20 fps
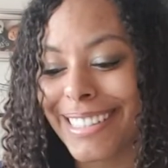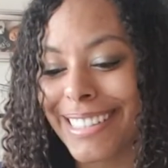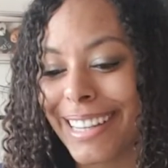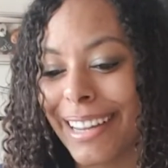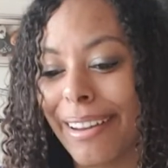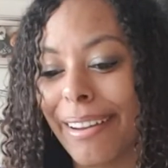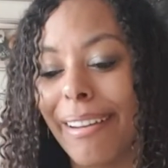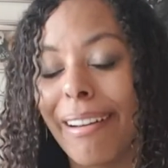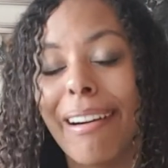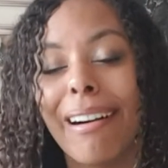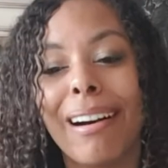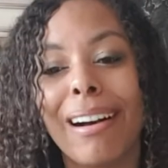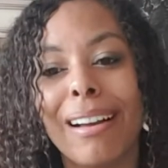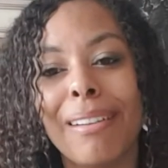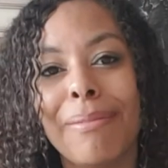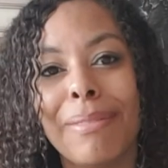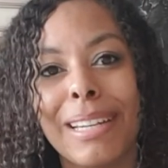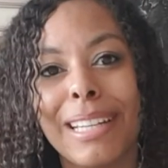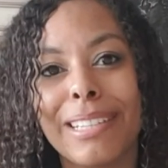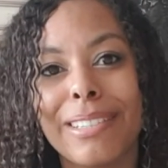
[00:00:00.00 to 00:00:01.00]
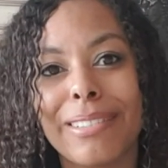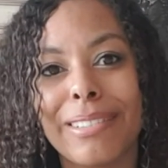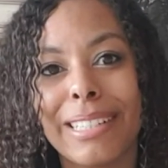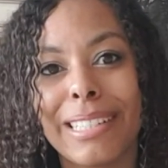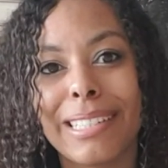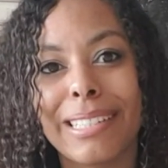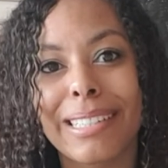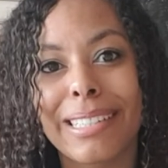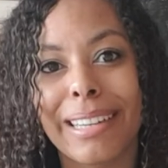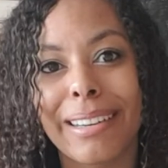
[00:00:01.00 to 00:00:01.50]
So I'm
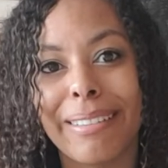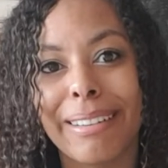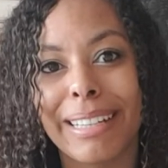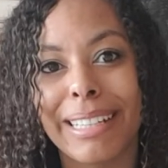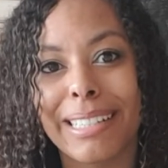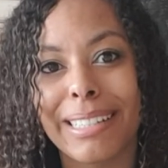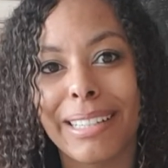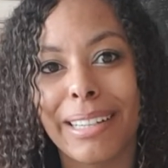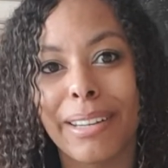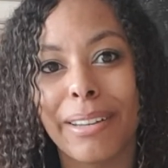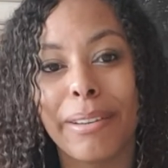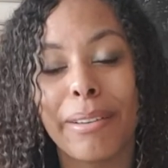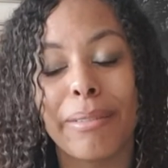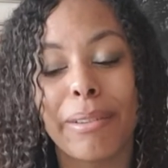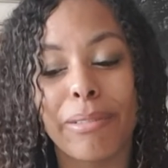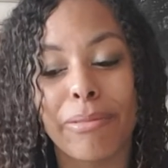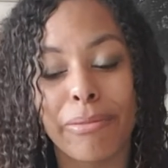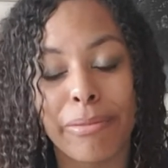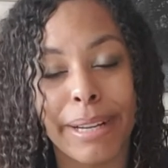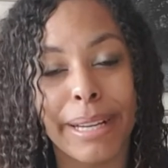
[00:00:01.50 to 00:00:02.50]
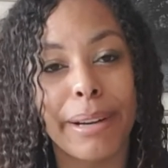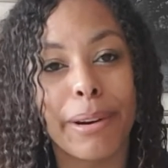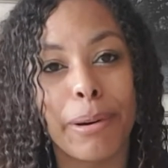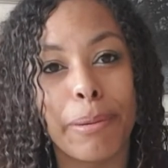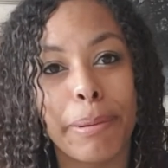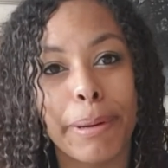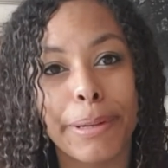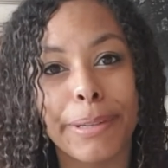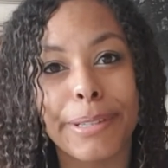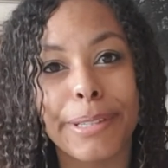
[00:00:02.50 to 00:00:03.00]
literally just going to
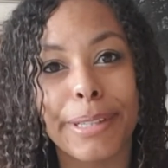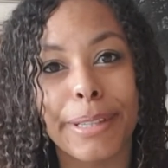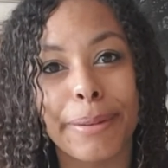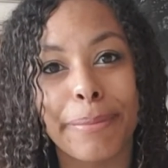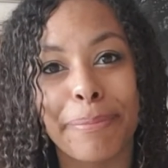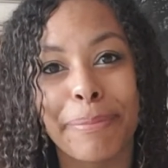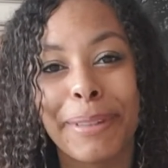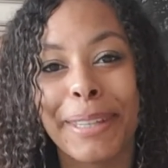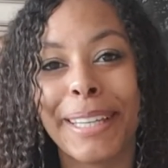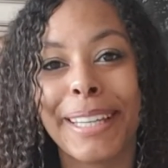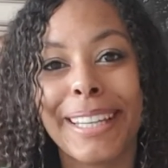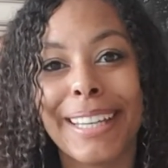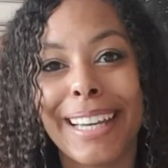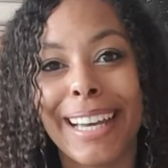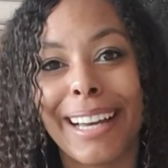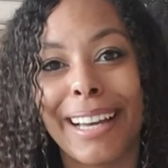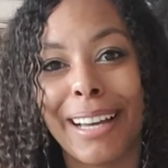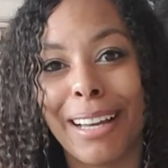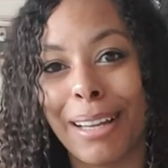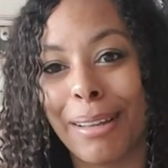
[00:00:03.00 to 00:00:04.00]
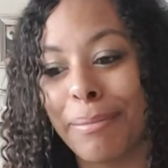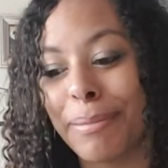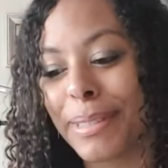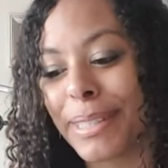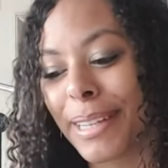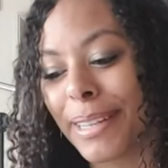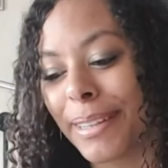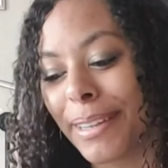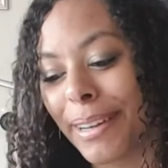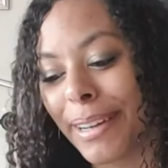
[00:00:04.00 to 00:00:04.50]
re-hole punch them
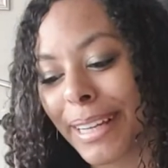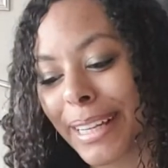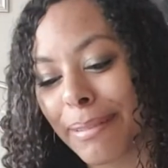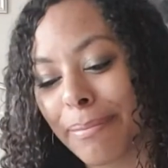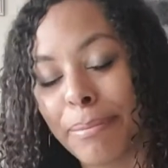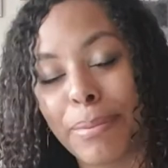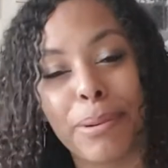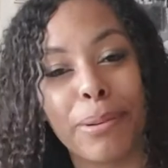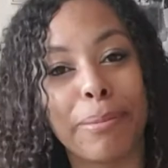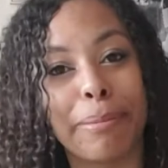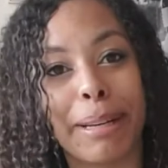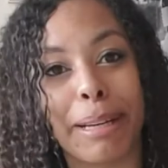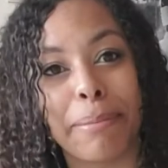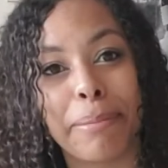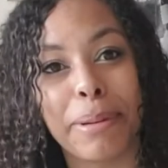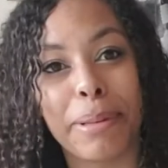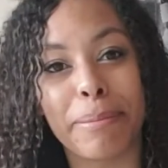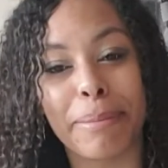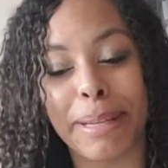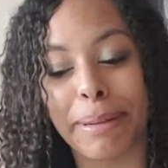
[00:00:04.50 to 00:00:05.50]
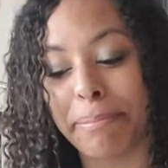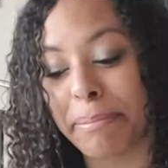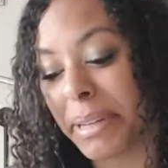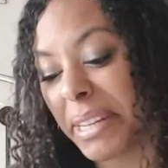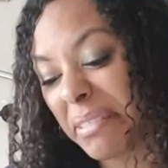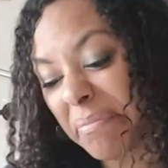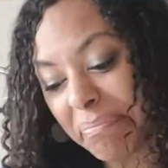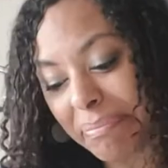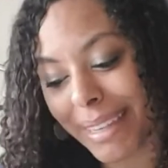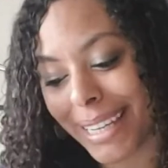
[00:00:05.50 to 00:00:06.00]
so that I can pull them out and put them in.
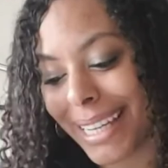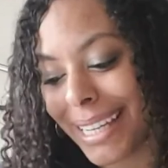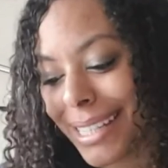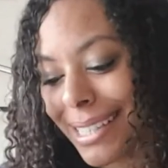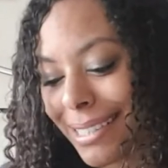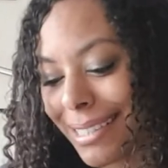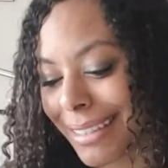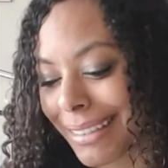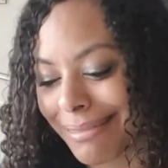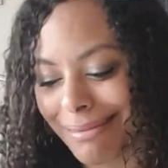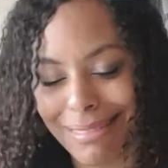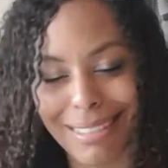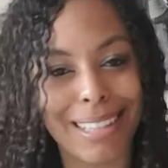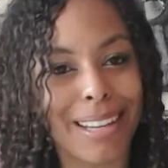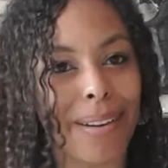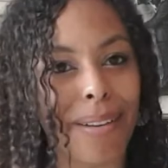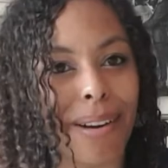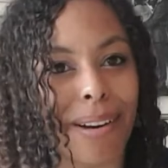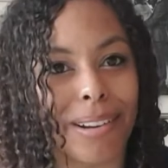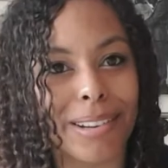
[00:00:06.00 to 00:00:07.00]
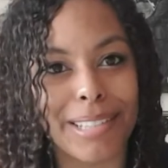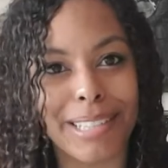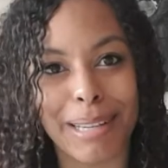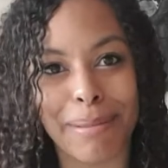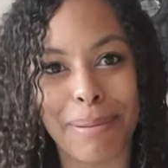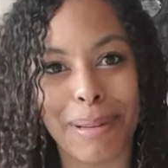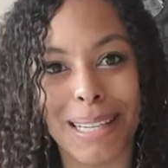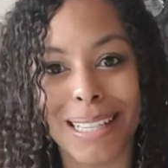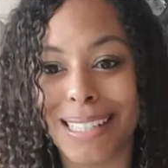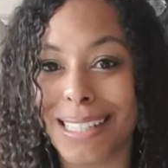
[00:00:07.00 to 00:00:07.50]
But it's no
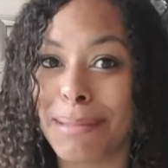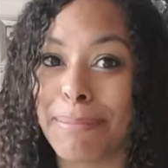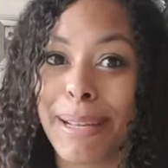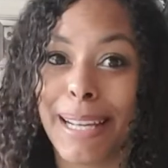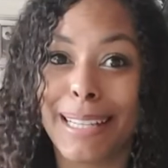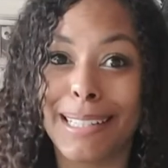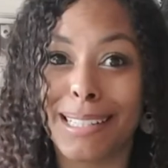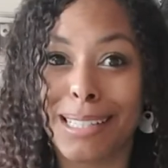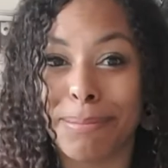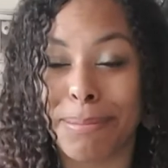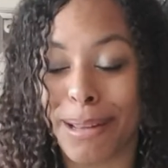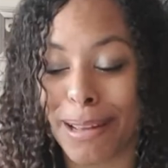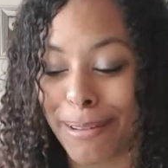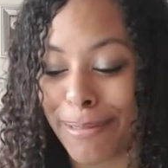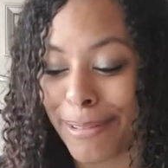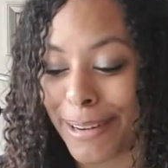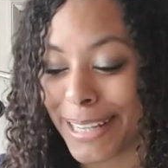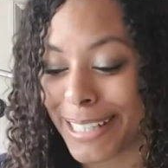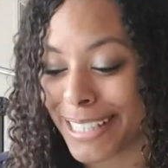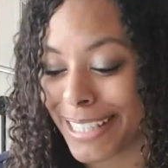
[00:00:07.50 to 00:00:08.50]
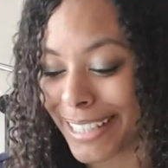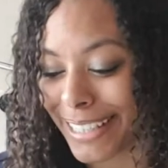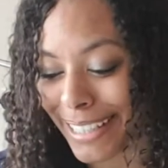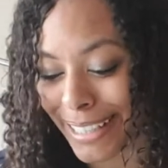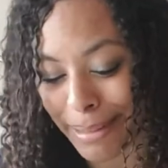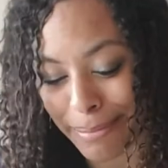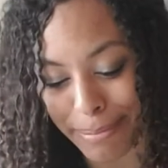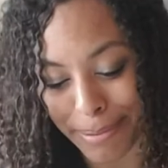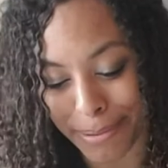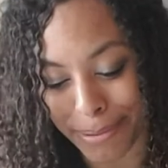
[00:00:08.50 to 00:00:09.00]
hardship, at least the pages are perforated and
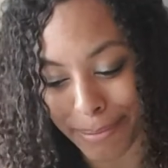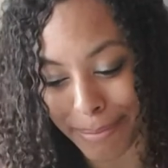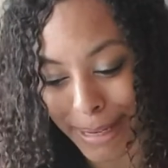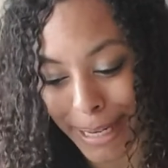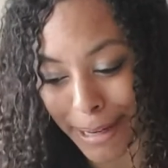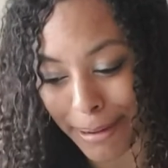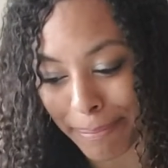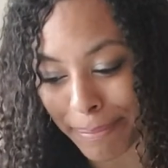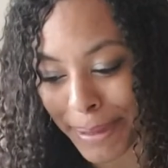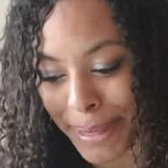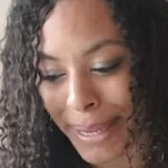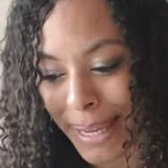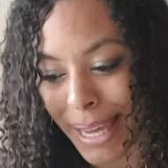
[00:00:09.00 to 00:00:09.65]
I can pull them out.